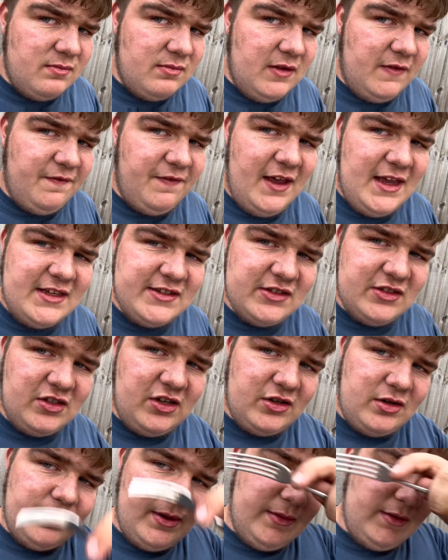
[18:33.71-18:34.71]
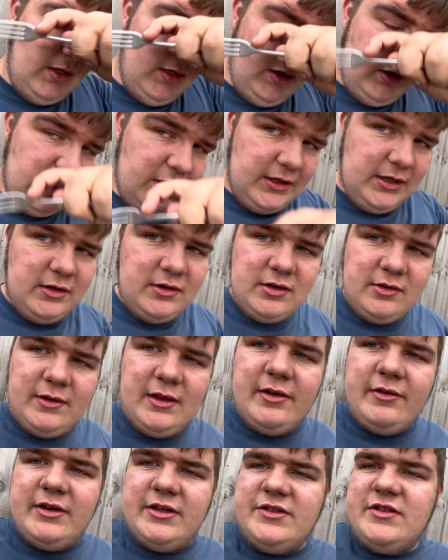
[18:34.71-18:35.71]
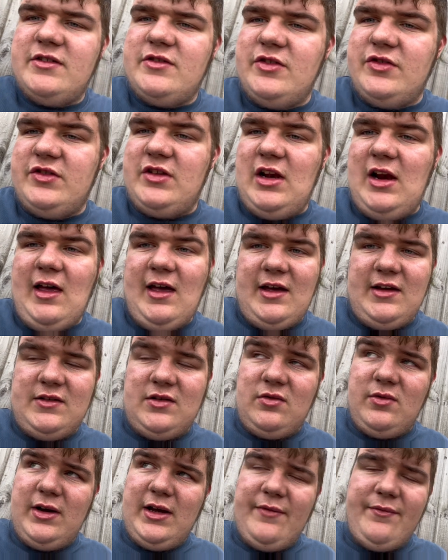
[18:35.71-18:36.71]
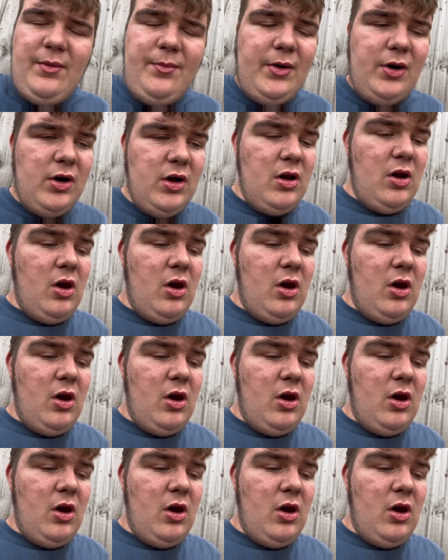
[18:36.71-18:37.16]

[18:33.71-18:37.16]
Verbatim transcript: my face has gone a bit dark. I don't know whether it's just the light or whatever, but